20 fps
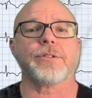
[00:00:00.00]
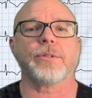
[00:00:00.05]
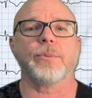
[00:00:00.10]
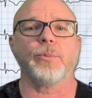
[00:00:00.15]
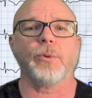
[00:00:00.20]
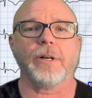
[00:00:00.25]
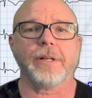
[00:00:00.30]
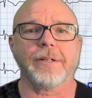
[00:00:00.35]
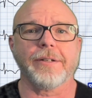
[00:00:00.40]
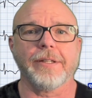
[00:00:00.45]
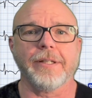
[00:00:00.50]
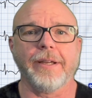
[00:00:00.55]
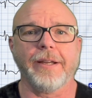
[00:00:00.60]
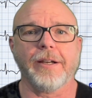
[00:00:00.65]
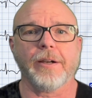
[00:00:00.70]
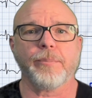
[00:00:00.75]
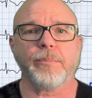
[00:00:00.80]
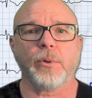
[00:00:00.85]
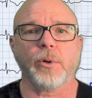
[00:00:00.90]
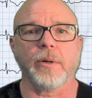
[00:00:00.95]
some water in the
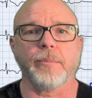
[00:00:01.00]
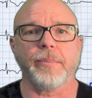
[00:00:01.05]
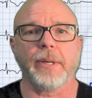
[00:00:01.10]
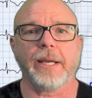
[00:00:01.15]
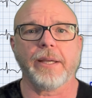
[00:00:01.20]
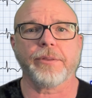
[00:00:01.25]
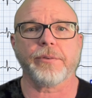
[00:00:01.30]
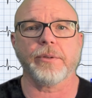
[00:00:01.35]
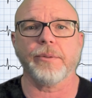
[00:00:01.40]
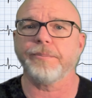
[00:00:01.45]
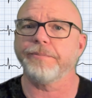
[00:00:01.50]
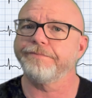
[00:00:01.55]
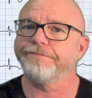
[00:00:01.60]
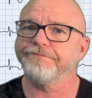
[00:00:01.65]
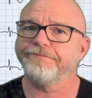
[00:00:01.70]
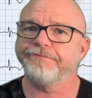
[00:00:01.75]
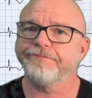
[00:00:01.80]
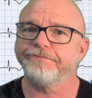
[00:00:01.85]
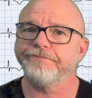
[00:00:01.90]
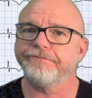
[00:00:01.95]
airport bathroom.
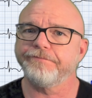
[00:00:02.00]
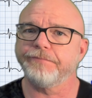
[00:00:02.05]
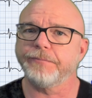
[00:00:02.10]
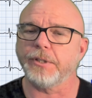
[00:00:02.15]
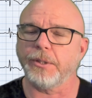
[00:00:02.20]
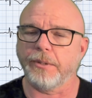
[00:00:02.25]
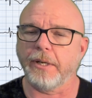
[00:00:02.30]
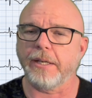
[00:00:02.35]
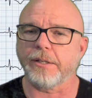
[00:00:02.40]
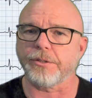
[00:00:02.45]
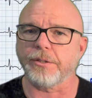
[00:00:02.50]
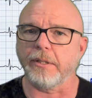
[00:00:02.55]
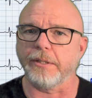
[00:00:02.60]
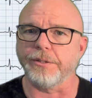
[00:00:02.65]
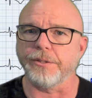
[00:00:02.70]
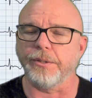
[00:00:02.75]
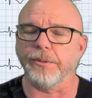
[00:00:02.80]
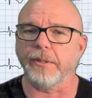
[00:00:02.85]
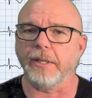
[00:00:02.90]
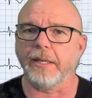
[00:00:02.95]
Don't actually
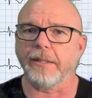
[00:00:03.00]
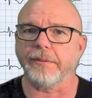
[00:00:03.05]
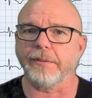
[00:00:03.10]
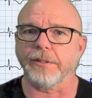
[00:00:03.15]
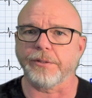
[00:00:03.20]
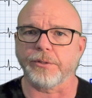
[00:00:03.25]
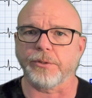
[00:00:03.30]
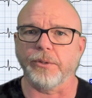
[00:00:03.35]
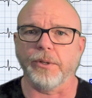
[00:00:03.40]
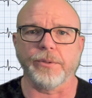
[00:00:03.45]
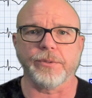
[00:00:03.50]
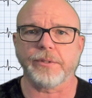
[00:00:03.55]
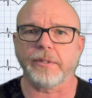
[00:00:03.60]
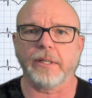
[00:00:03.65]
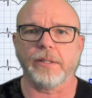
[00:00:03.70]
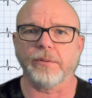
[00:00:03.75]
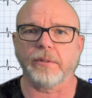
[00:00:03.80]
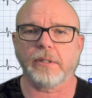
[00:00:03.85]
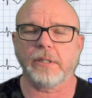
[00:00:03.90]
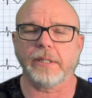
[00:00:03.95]
do that. That's gross. They
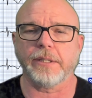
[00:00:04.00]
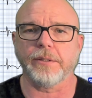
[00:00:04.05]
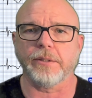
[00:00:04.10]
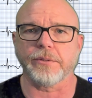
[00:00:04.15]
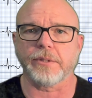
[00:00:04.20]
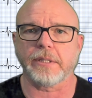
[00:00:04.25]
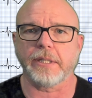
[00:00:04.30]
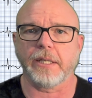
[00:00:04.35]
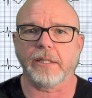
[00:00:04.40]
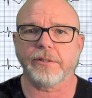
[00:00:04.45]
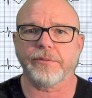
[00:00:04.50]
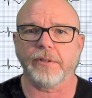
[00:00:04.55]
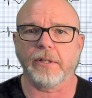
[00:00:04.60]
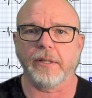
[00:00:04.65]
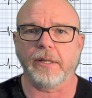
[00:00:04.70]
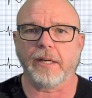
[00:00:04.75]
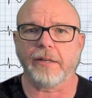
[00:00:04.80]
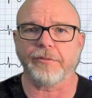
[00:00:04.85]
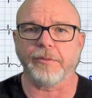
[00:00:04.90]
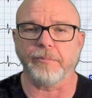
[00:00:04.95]
don't clean those tanks very
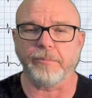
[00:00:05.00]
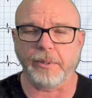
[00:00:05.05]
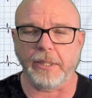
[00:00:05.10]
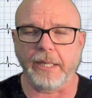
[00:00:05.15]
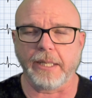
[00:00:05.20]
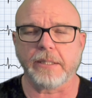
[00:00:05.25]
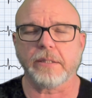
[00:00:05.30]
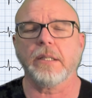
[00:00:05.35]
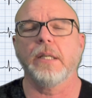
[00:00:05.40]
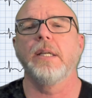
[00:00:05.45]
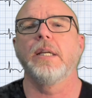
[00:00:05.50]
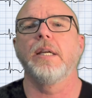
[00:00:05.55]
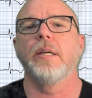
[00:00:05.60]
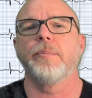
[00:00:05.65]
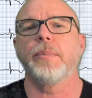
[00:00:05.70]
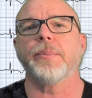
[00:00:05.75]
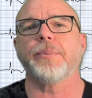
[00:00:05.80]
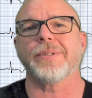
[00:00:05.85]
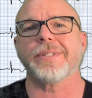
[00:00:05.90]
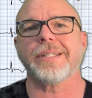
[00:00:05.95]
often. But
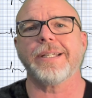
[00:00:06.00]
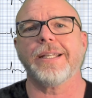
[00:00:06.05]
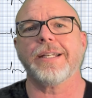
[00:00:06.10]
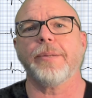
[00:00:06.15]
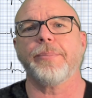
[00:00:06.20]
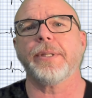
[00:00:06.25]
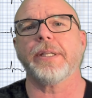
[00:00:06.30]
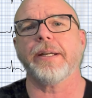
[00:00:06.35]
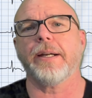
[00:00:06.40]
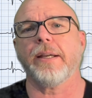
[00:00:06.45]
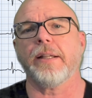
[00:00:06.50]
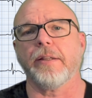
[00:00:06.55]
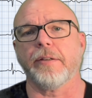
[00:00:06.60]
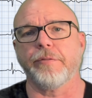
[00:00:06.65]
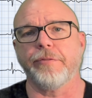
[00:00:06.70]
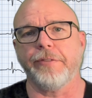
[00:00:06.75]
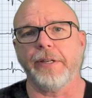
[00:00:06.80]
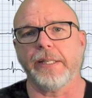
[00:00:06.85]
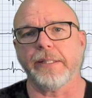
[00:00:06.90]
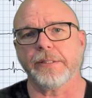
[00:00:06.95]
people stand up in the aisle and
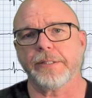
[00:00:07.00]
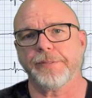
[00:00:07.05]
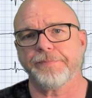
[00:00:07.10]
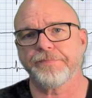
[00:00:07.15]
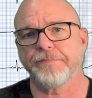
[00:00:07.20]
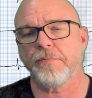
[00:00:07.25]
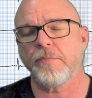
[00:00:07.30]
faint.